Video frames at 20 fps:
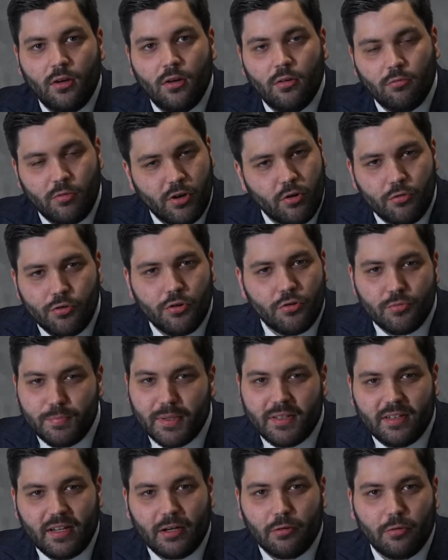We all knew
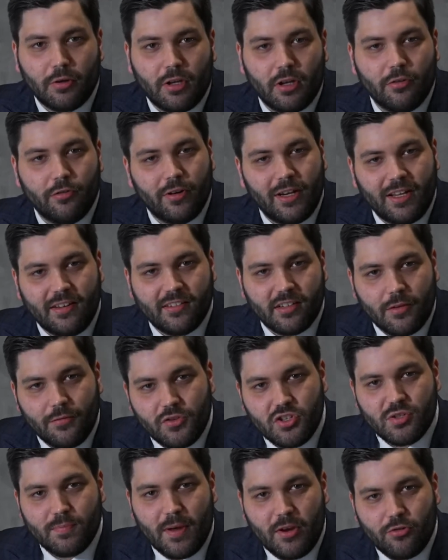Patek were going to release
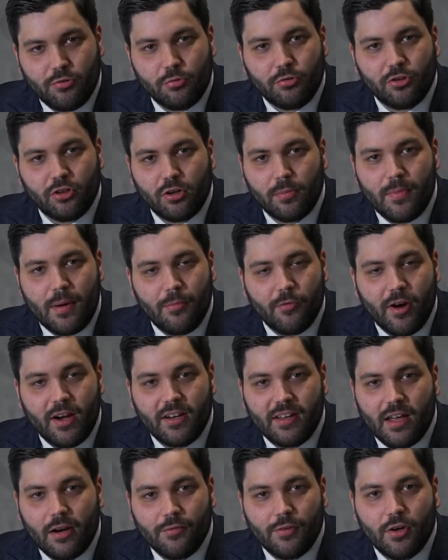something special to commemorate
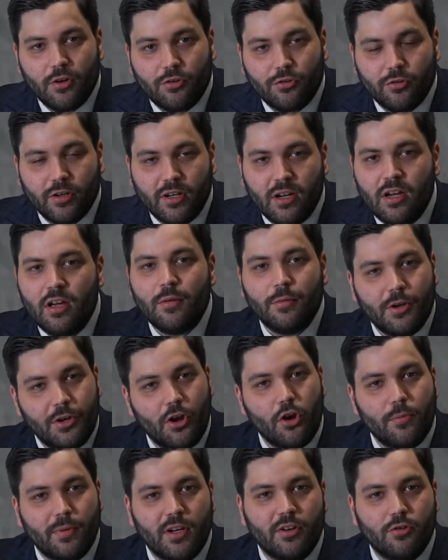the anniversary, but
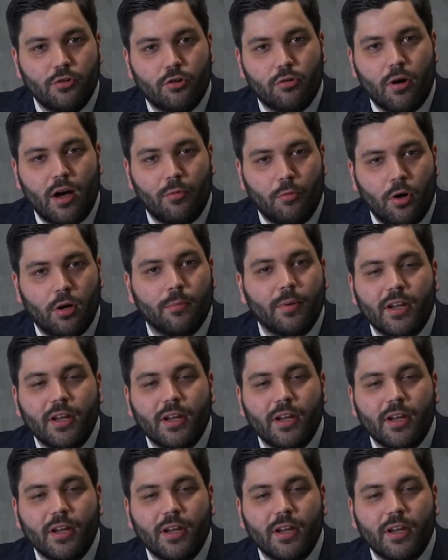nobody knew quite what.